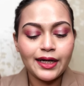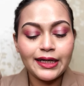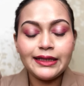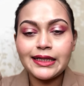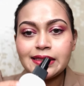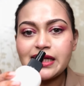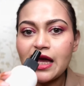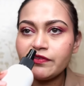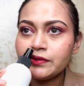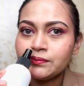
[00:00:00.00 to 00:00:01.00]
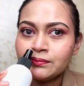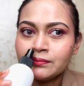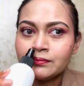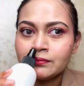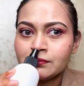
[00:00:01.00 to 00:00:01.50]
It does have
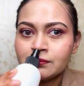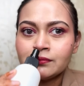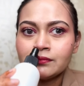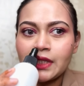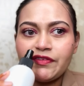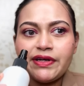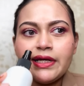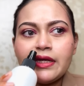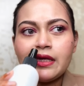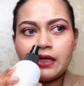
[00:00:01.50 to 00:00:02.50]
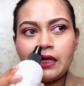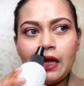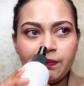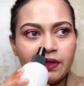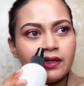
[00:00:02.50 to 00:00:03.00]
a very
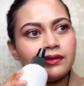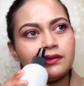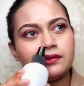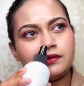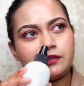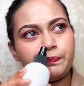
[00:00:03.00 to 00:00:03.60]
chemical